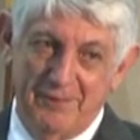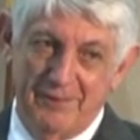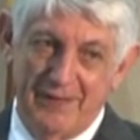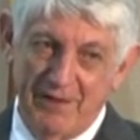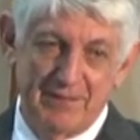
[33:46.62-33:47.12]

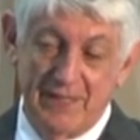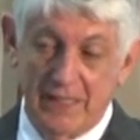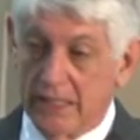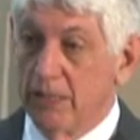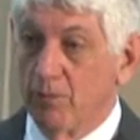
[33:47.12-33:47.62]

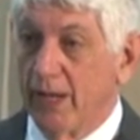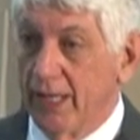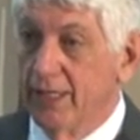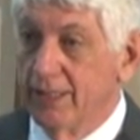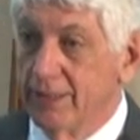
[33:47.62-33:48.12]
everything anyway.
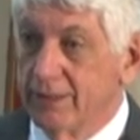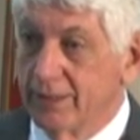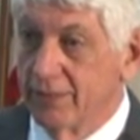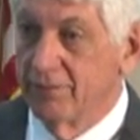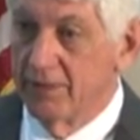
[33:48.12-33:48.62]
You
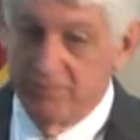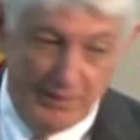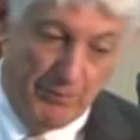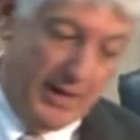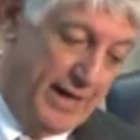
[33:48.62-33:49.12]
know, they say,
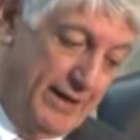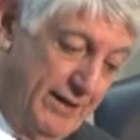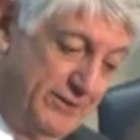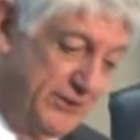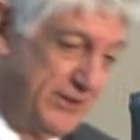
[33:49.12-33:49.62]
well,
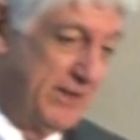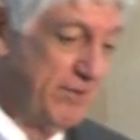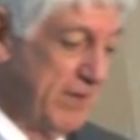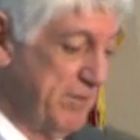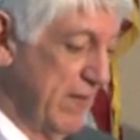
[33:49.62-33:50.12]
a jury going
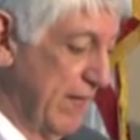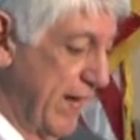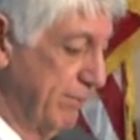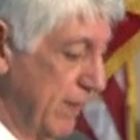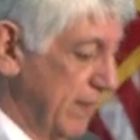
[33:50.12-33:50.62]
to give me a lot
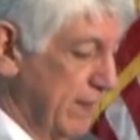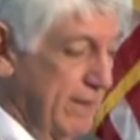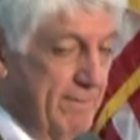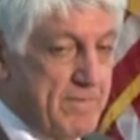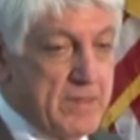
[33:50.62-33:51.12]
of money.
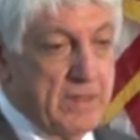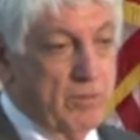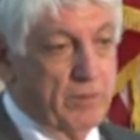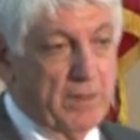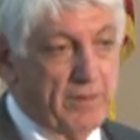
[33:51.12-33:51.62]

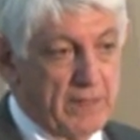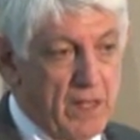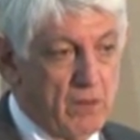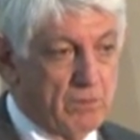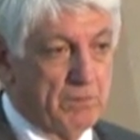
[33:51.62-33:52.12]
Well, no, they
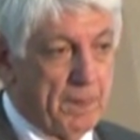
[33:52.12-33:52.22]
don't.